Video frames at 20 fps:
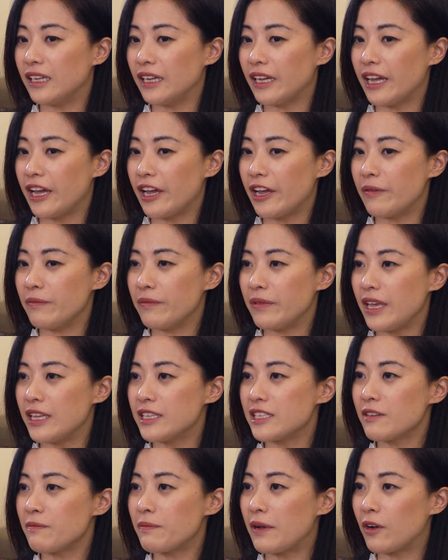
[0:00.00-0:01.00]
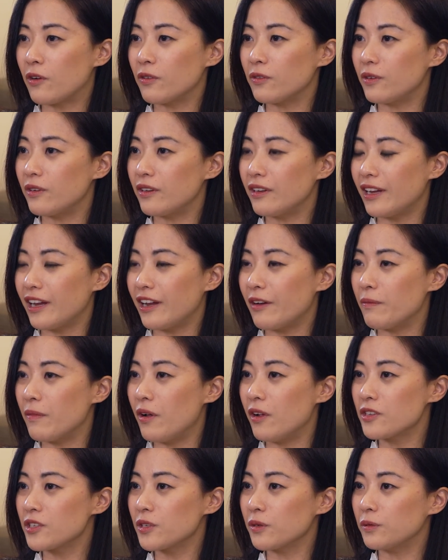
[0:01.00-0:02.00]
it's about
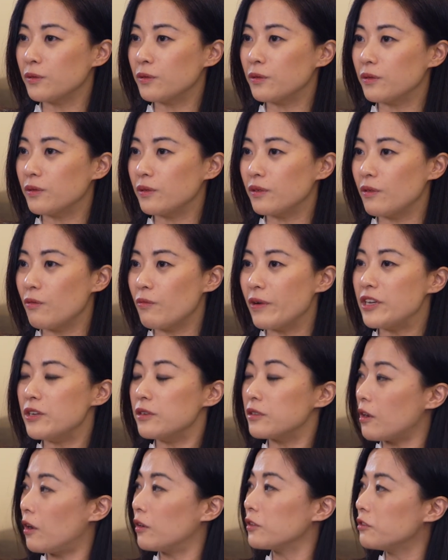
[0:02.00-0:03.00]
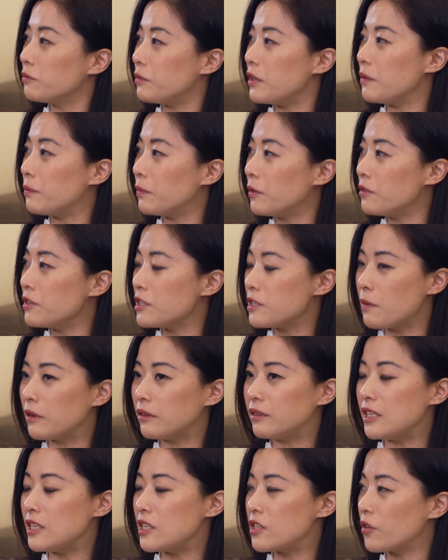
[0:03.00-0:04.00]
also when you talk to people, it's
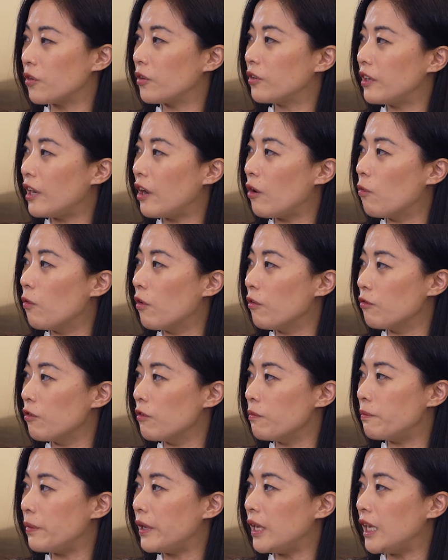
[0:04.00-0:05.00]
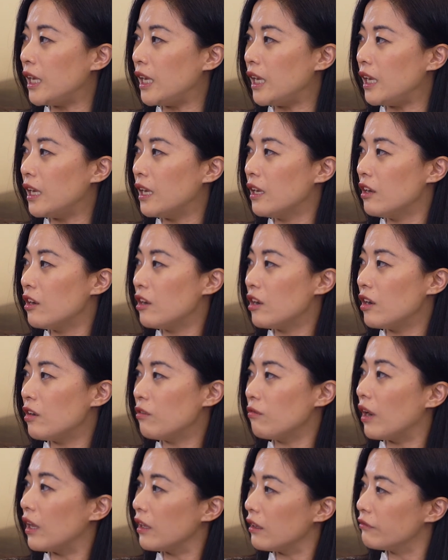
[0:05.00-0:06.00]
about discerning what would be
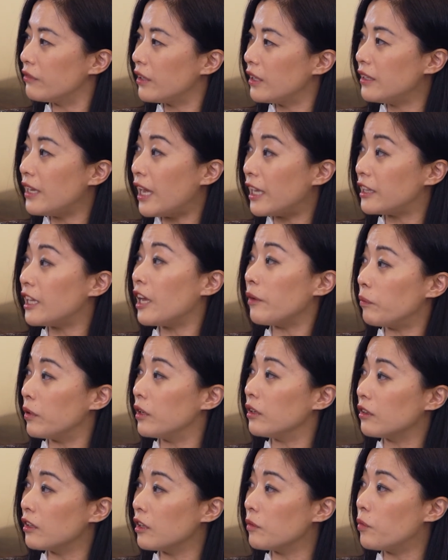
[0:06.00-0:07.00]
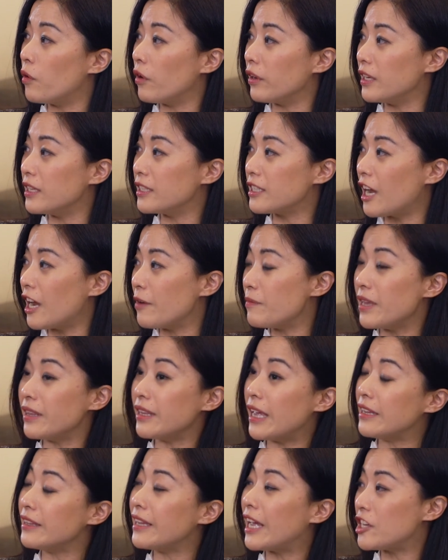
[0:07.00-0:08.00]
relevant at that particular point in time,
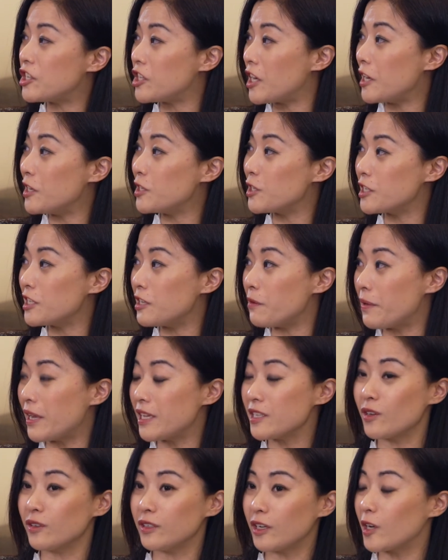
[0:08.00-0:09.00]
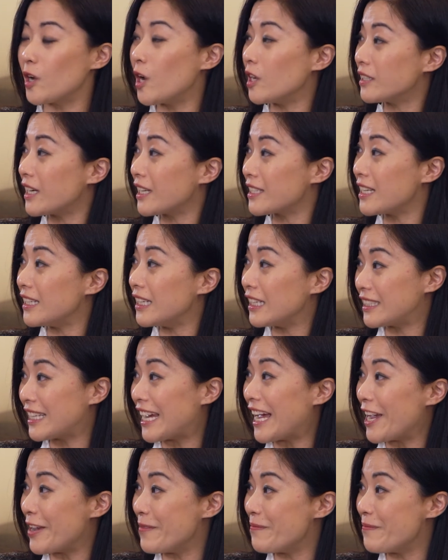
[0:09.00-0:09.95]
and that changes depends on the context and the time.